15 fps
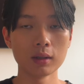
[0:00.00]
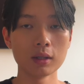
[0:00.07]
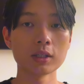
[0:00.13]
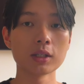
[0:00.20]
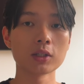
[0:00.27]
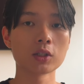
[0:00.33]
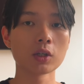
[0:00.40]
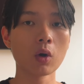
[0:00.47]
This
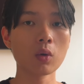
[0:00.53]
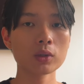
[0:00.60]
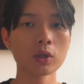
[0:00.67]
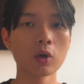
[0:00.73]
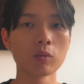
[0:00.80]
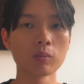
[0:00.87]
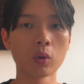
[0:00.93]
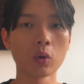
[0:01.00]
is so
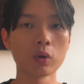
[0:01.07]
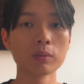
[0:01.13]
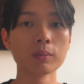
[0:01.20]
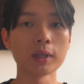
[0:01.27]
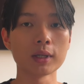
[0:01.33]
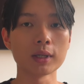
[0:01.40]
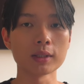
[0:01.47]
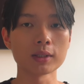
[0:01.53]
important
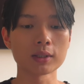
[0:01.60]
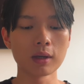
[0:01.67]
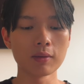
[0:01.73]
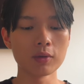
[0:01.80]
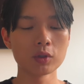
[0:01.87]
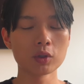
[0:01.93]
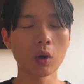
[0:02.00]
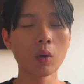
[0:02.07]
because if
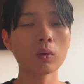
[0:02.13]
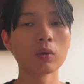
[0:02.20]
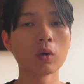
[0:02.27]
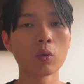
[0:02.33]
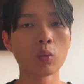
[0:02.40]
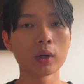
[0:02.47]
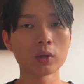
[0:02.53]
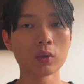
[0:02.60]
you don't know
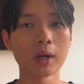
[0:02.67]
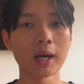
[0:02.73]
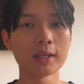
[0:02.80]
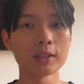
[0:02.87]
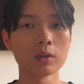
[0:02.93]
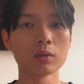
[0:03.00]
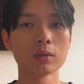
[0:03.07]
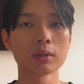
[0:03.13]
what your
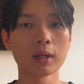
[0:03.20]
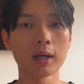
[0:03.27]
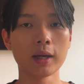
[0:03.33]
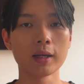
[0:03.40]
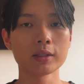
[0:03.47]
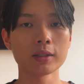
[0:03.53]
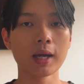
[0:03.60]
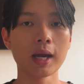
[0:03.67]
ideal
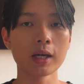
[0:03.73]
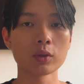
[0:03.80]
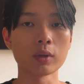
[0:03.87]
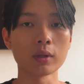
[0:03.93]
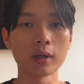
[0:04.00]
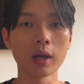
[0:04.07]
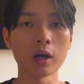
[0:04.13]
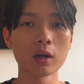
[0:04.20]
clients actually
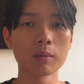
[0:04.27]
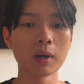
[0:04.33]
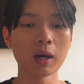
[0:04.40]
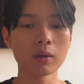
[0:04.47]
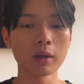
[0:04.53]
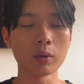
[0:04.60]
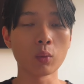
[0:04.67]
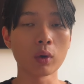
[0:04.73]
care
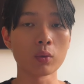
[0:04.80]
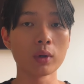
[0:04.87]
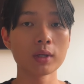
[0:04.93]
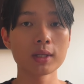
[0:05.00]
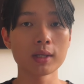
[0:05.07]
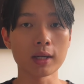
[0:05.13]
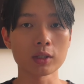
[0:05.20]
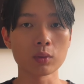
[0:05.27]
about and what
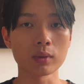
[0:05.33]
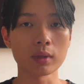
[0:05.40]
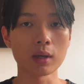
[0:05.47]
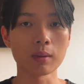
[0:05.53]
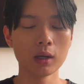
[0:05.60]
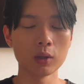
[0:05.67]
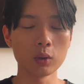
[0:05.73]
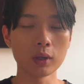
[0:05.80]
resonates with
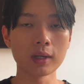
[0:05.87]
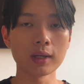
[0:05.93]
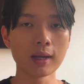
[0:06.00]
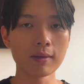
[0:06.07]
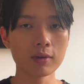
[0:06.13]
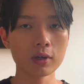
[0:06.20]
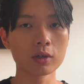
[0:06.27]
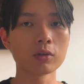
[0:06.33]
them, you can
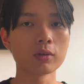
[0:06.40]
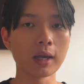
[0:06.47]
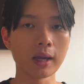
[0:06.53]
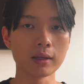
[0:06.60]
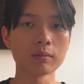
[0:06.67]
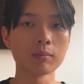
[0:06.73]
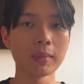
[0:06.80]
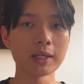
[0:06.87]
never
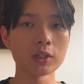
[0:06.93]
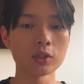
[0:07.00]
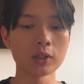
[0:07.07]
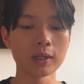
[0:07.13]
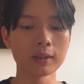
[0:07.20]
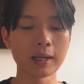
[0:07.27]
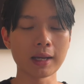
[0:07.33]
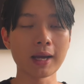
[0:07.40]
create
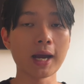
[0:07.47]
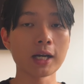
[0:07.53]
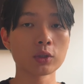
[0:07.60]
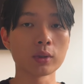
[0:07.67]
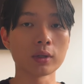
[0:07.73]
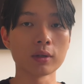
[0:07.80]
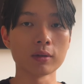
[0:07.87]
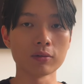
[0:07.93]
messaging that
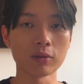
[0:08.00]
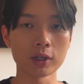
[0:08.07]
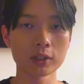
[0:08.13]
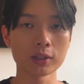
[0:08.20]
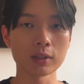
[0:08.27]
actually converts